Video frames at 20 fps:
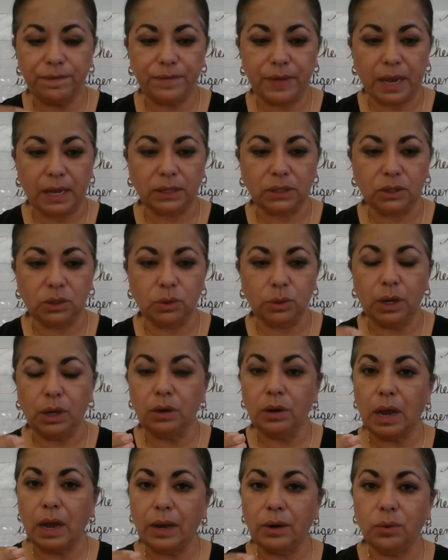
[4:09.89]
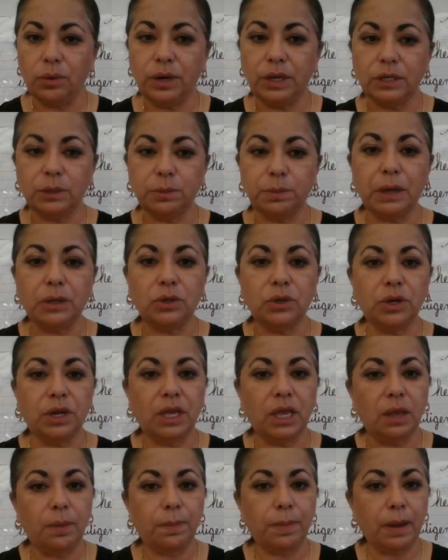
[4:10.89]
fast so that I don't expect you to
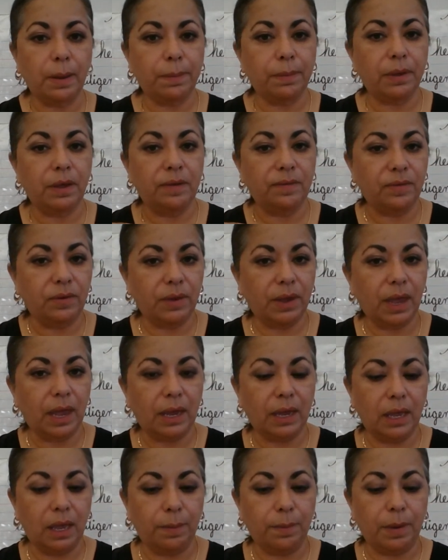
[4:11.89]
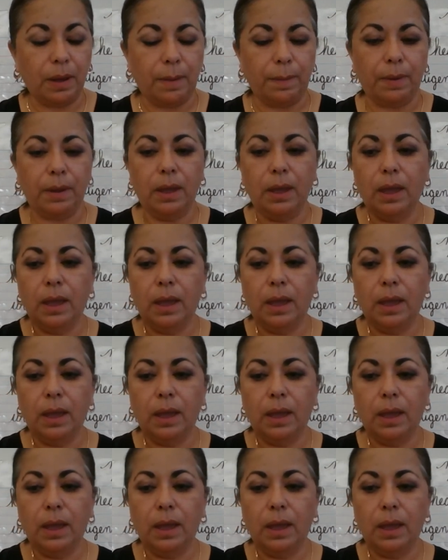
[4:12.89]
keep up if you can't keep up.